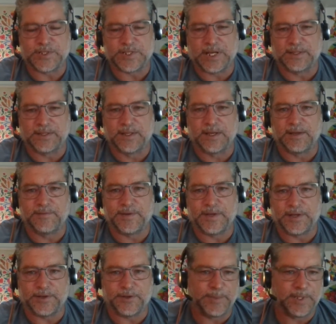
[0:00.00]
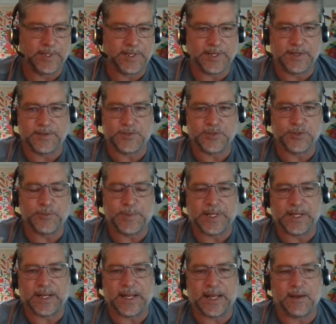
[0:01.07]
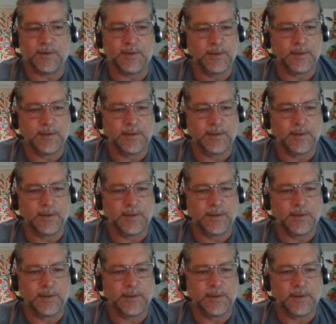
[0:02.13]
which I love, and then your ability to zoom in and out.